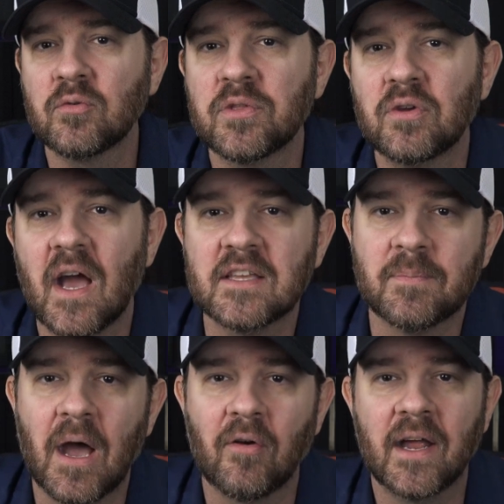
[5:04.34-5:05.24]
with you guys
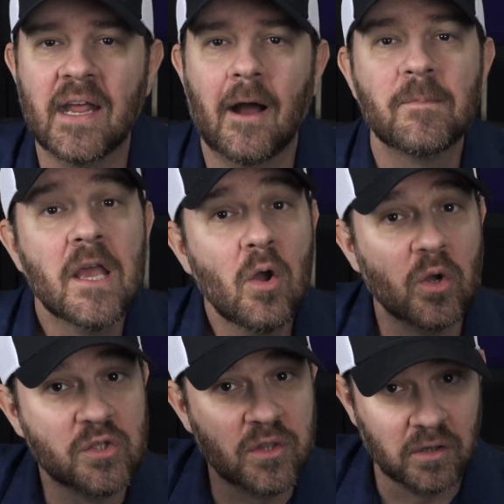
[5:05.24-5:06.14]
about right now,
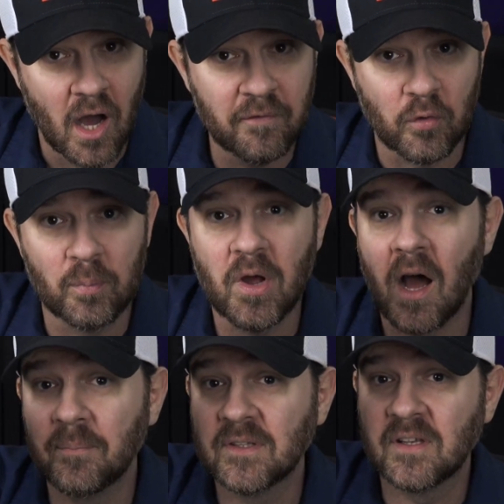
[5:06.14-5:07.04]
was the long-form
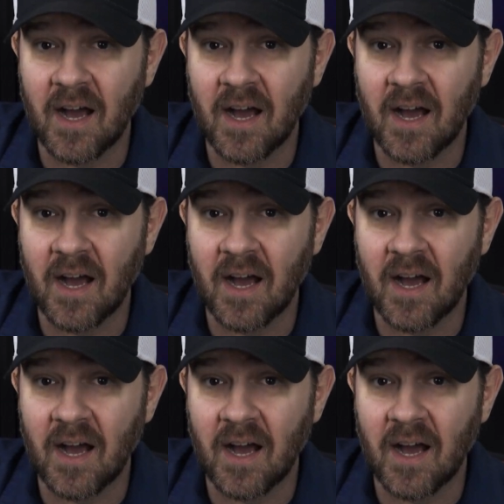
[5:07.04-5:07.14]
content